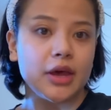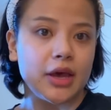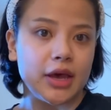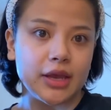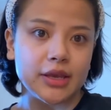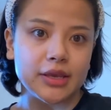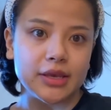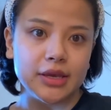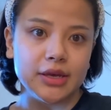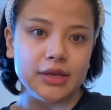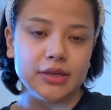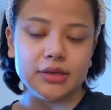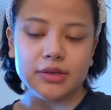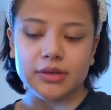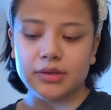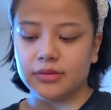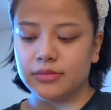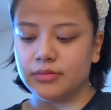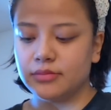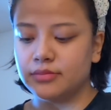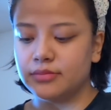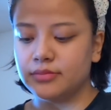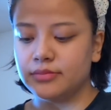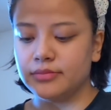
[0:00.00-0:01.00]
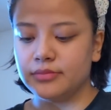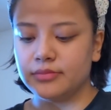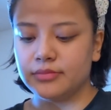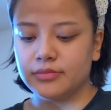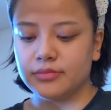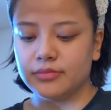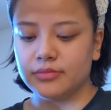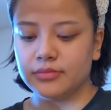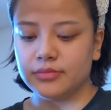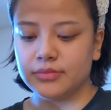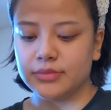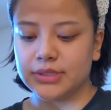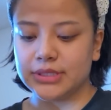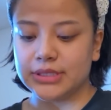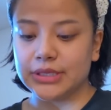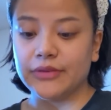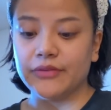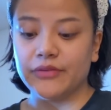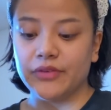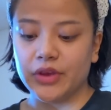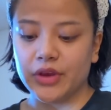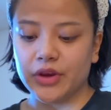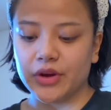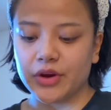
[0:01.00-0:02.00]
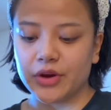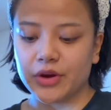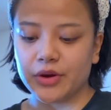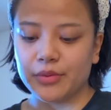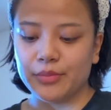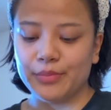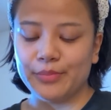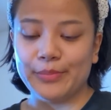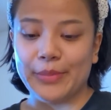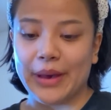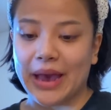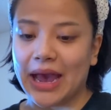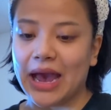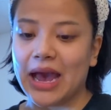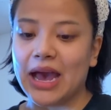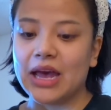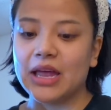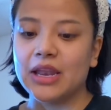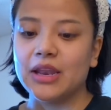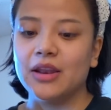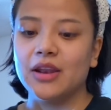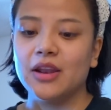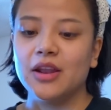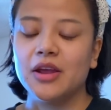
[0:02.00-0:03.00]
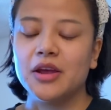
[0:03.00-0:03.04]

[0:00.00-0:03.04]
I get severe, bad,